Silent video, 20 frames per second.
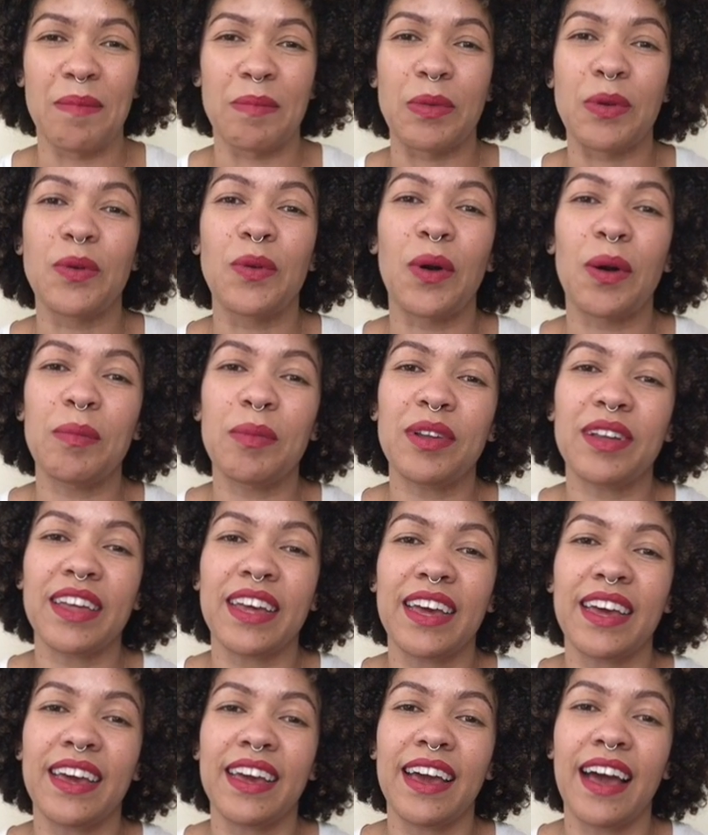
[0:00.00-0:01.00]

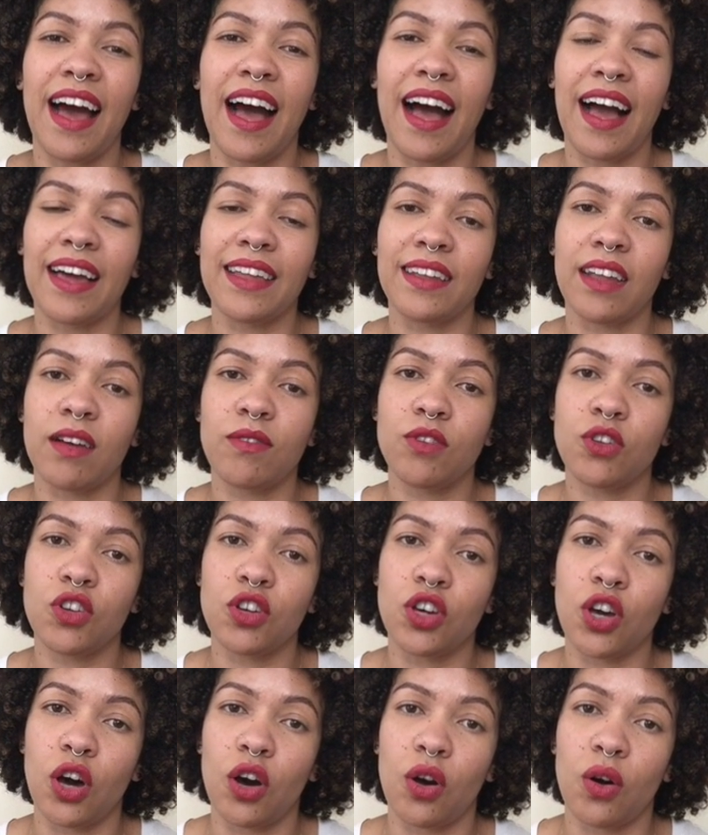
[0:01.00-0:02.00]
Normally, I love to
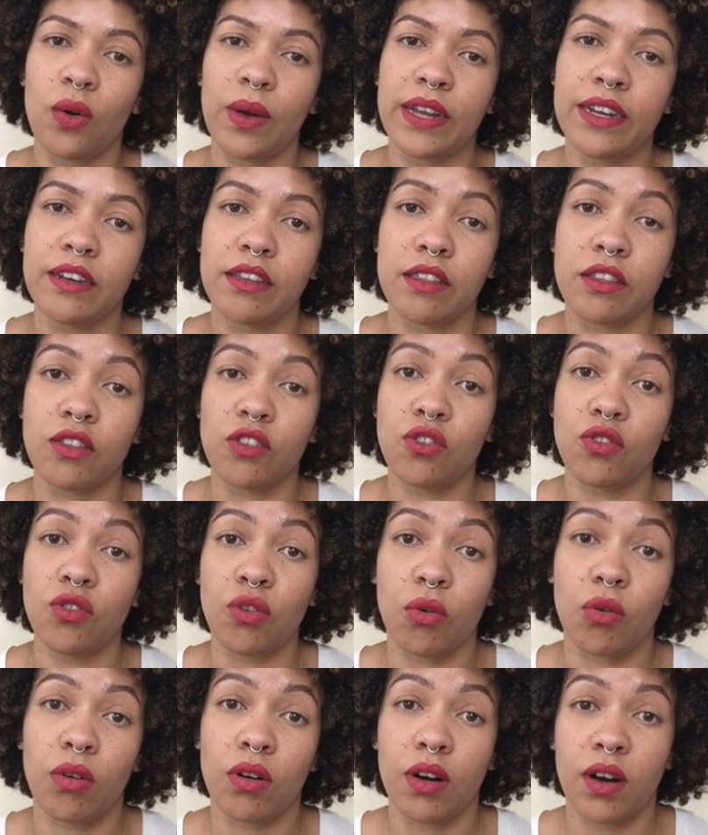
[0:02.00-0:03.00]
go into the
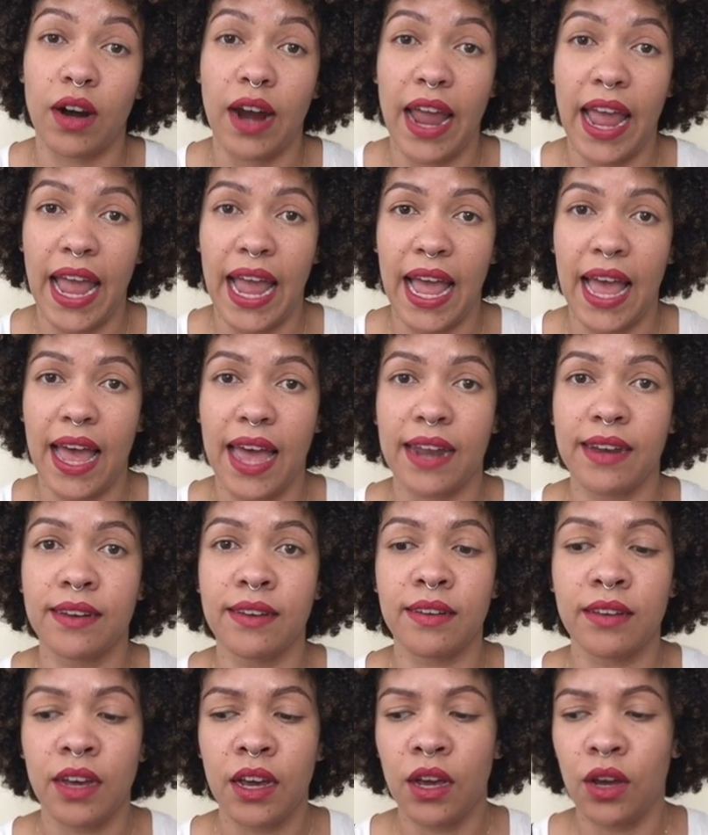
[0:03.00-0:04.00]
store
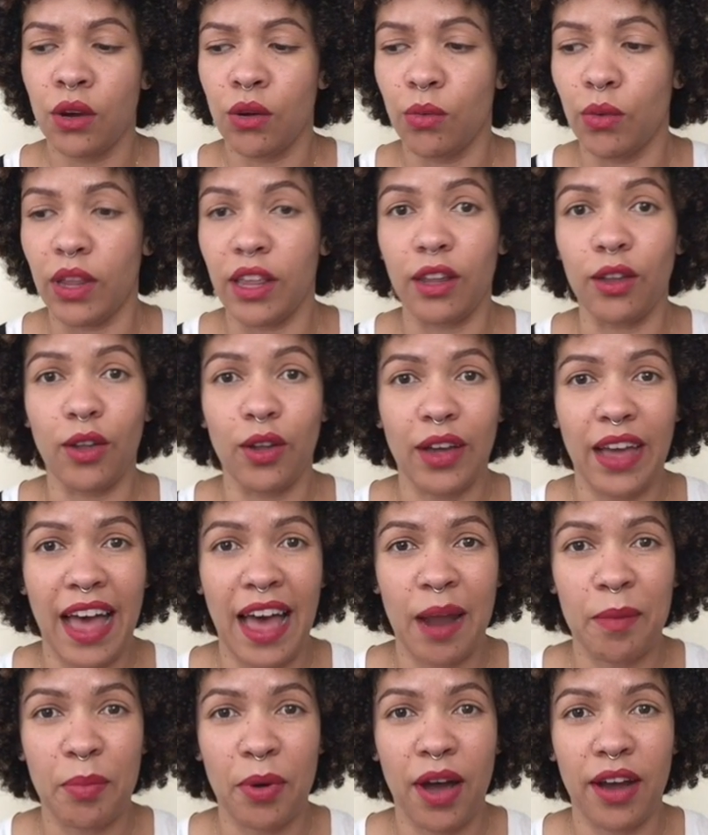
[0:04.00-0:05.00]
and really look
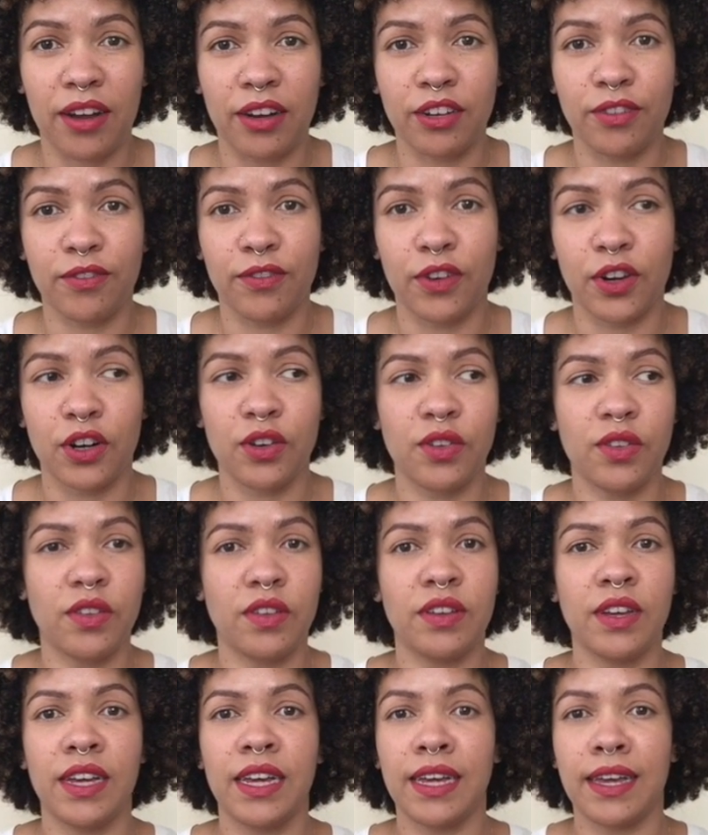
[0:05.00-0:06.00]
at a product
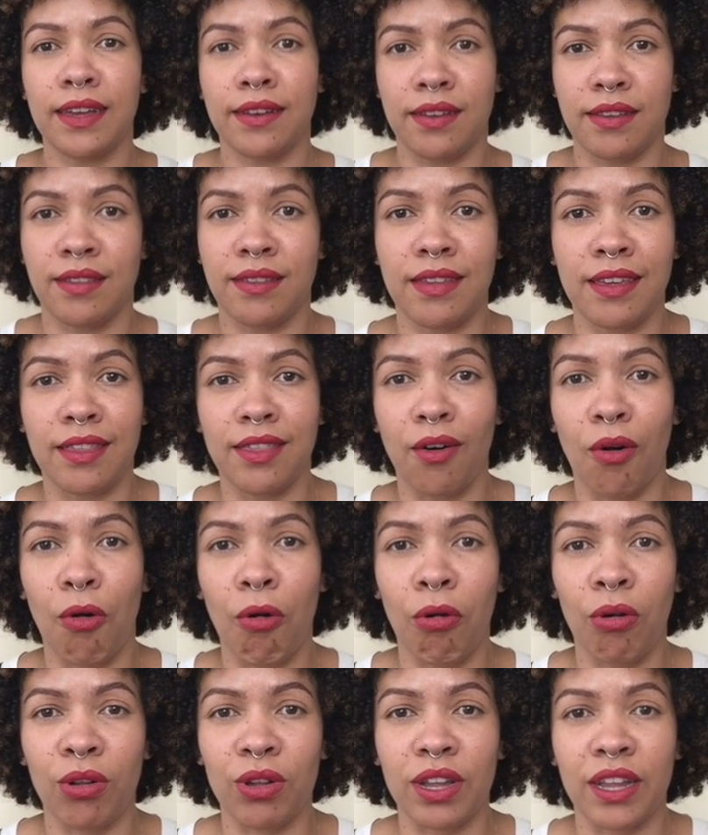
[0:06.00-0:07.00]
first, get to see the
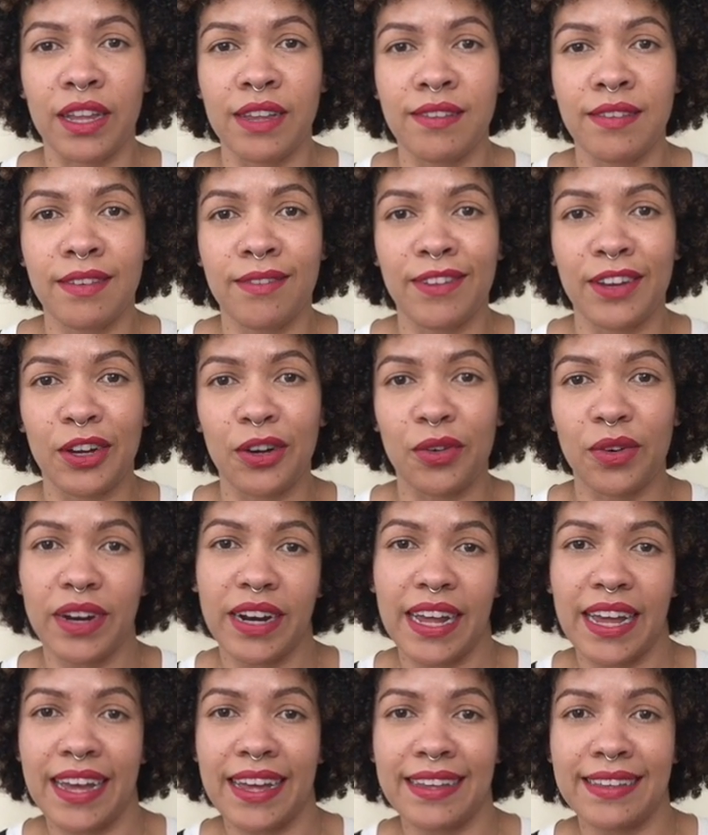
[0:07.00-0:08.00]
whole list of
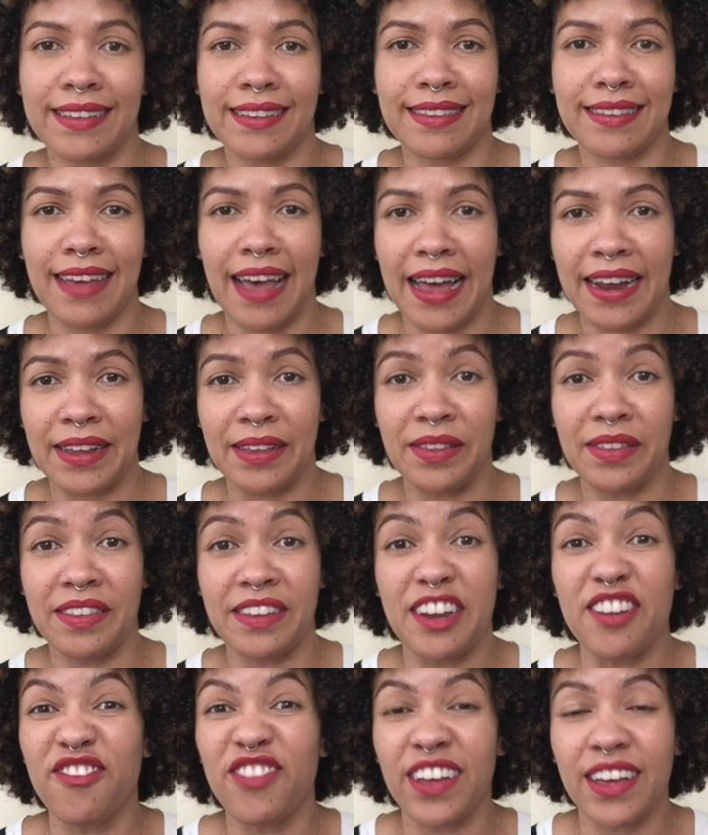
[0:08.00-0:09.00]
ingredients, kind of
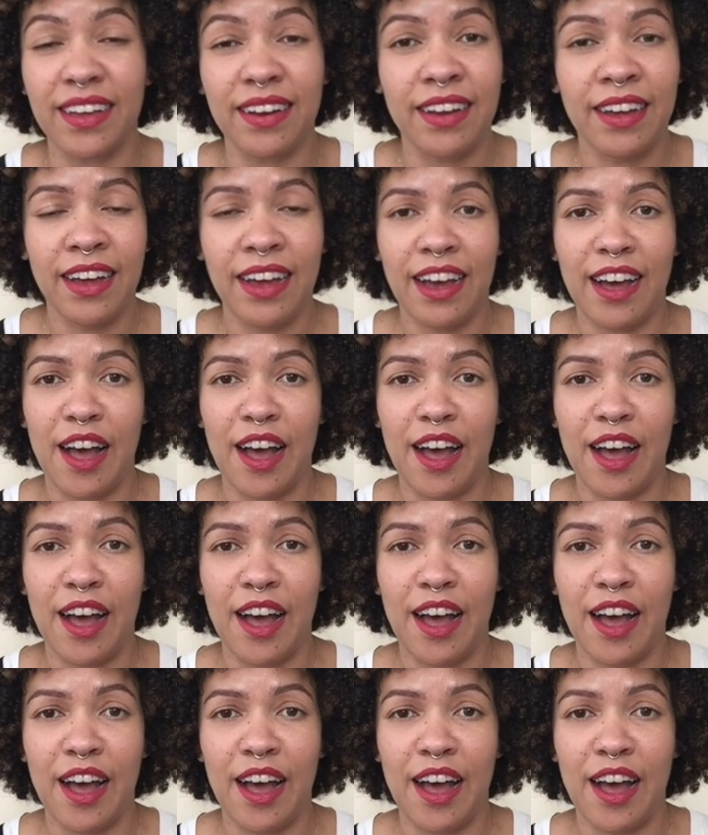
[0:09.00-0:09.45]
sniff it.